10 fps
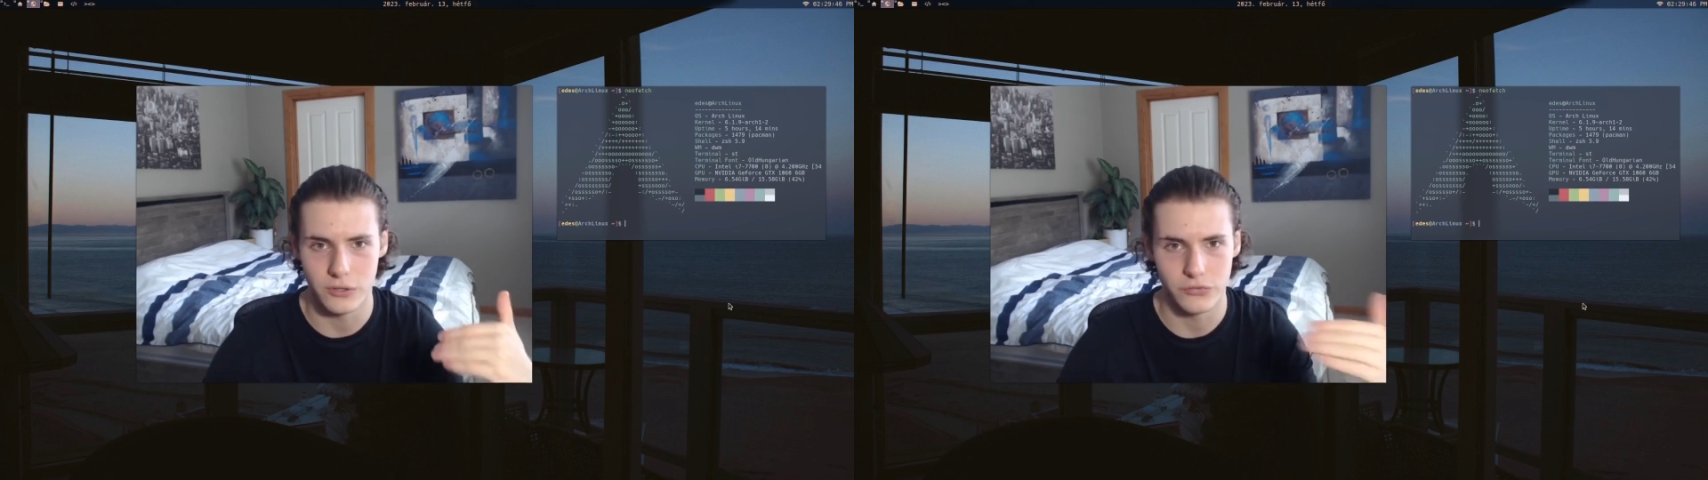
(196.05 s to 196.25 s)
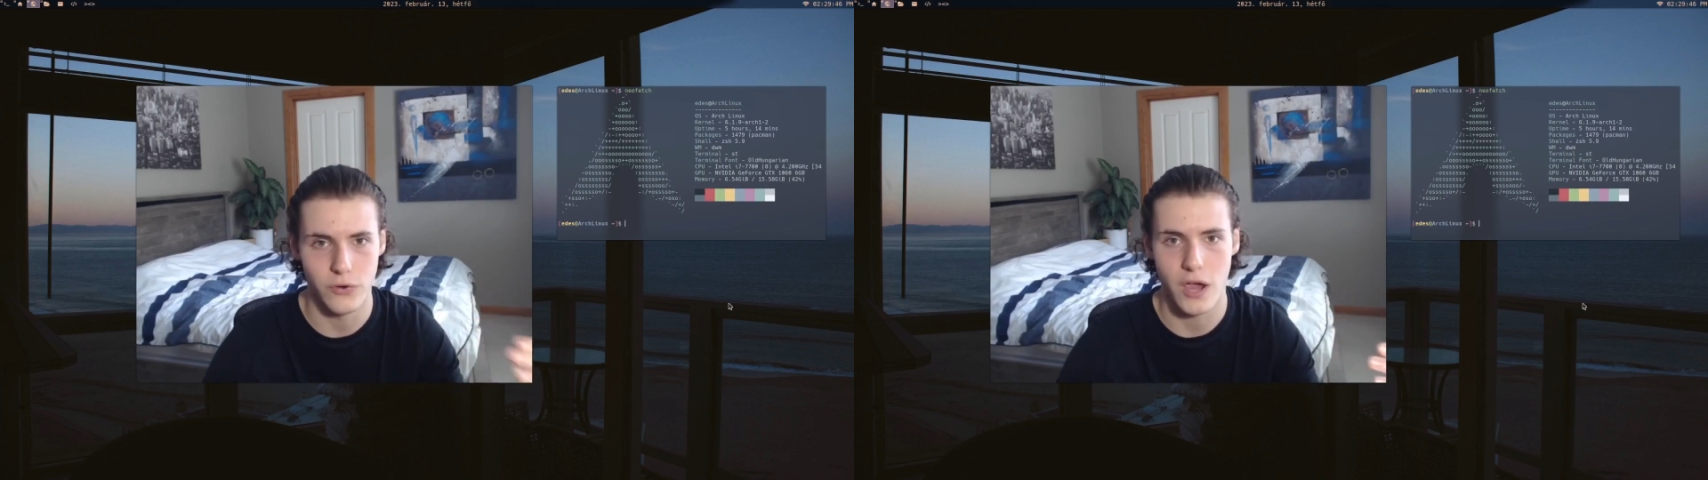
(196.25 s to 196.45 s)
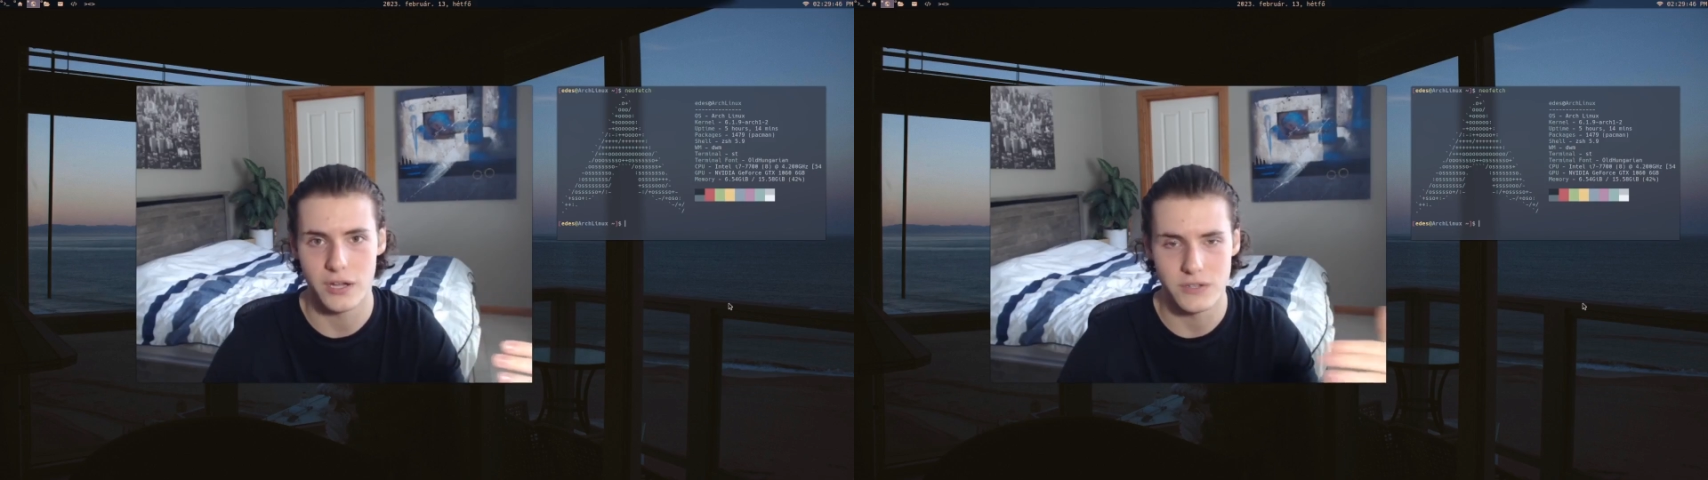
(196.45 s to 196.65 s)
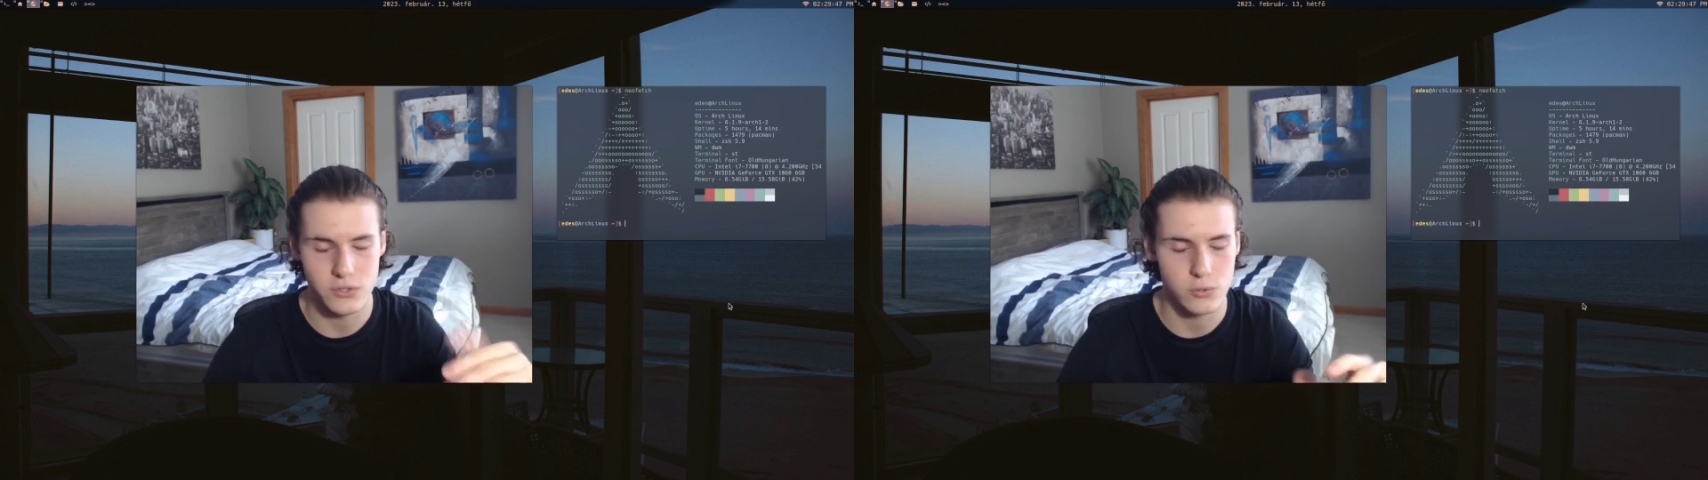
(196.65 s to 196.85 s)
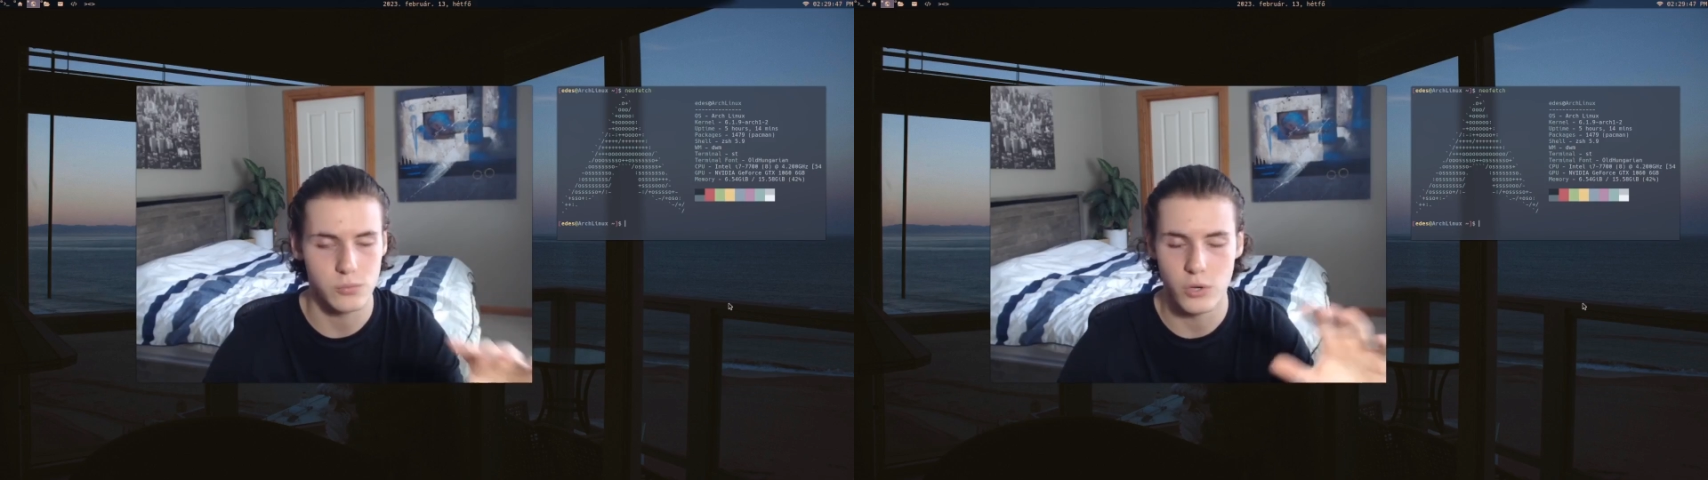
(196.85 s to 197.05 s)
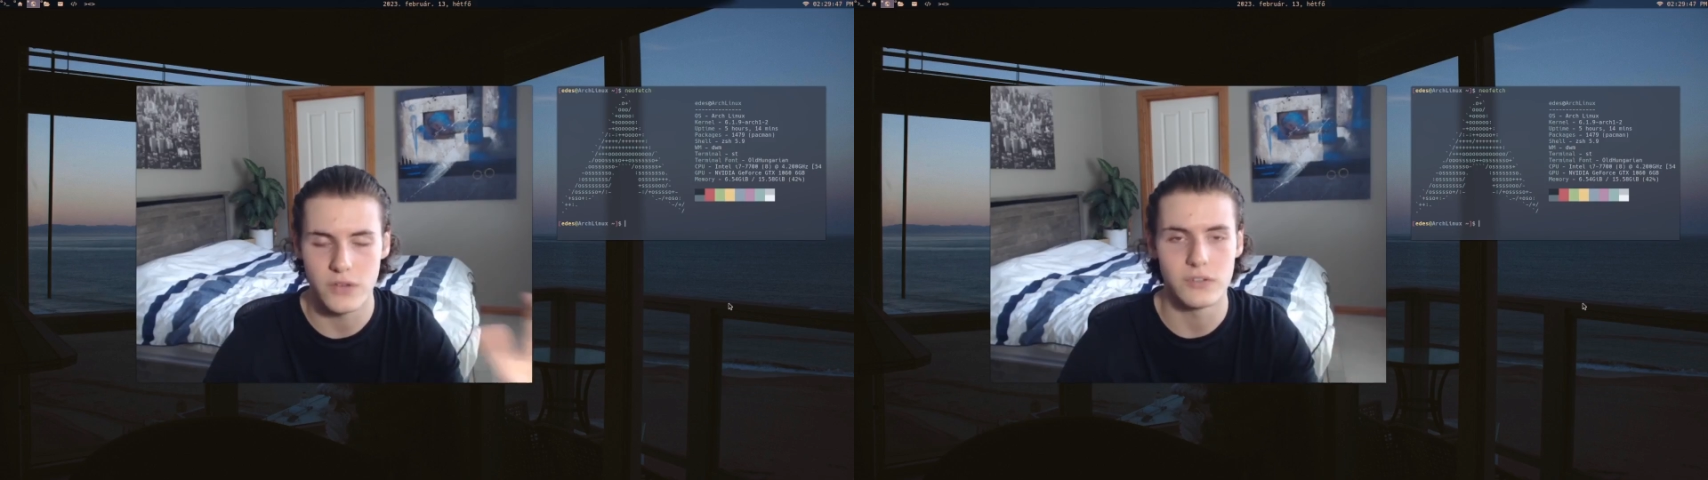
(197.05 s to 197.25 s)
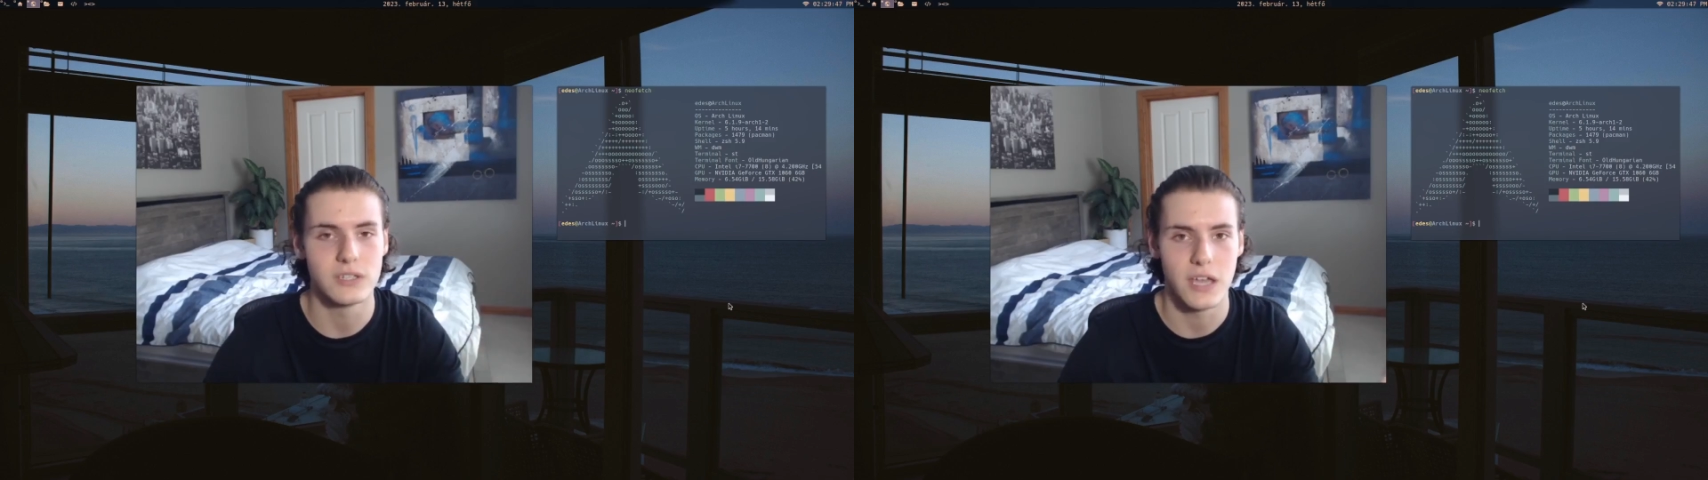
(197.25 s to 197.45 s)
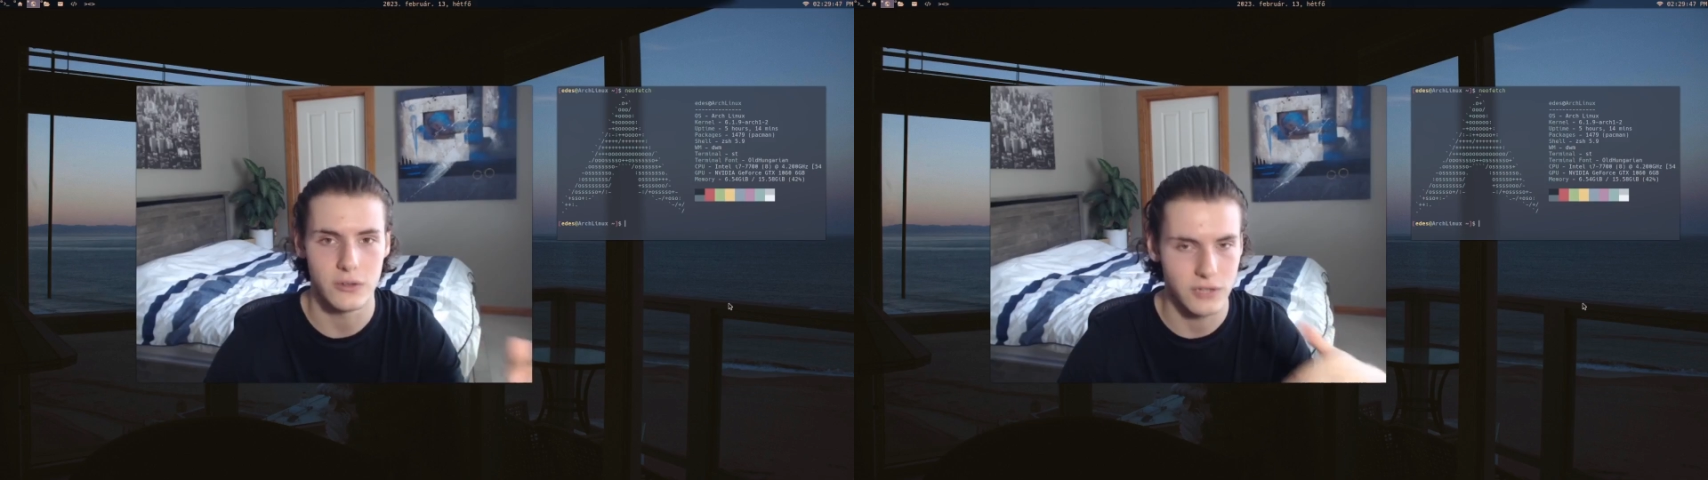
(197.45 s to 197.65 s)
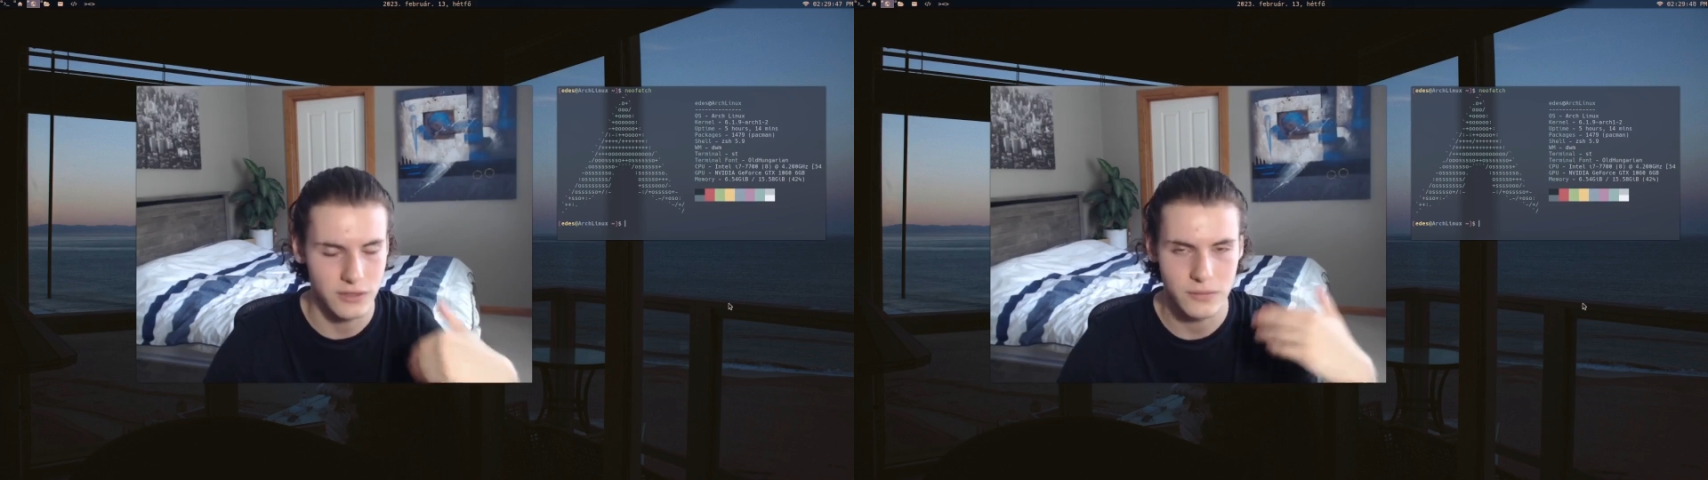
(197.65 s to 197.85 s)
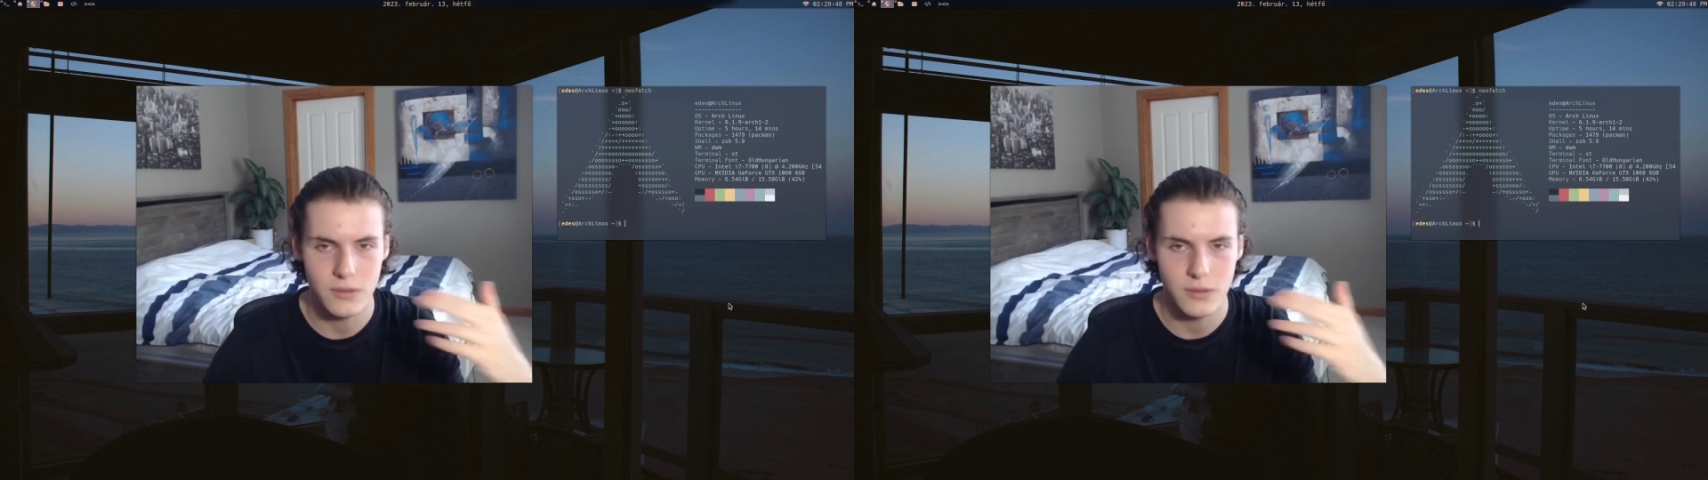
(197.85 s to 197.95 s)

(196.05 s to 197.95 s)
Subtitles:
on Fridays or whatever day, or like,